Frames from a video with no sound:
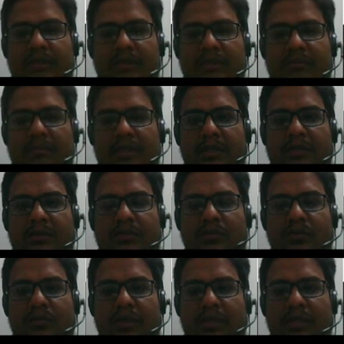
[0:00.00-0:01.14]
minus
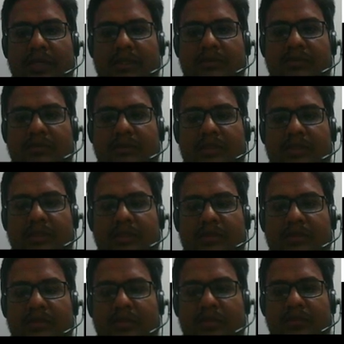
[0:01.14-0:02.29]
2y I square, that is
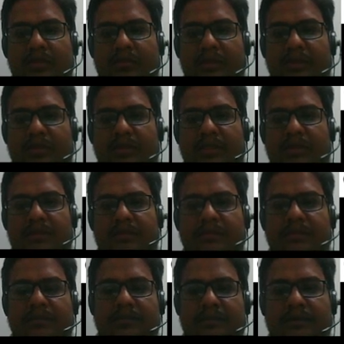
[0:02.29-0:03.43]
equal to 1 minus I.
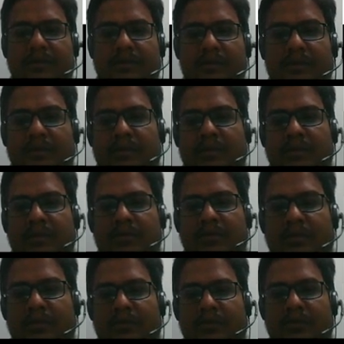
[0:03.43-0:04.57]
So
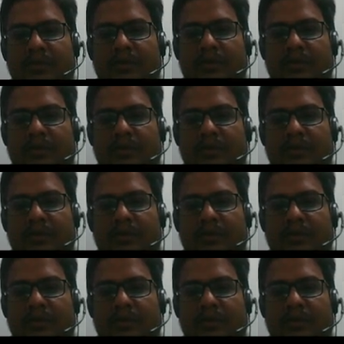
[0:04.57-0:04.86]
therefore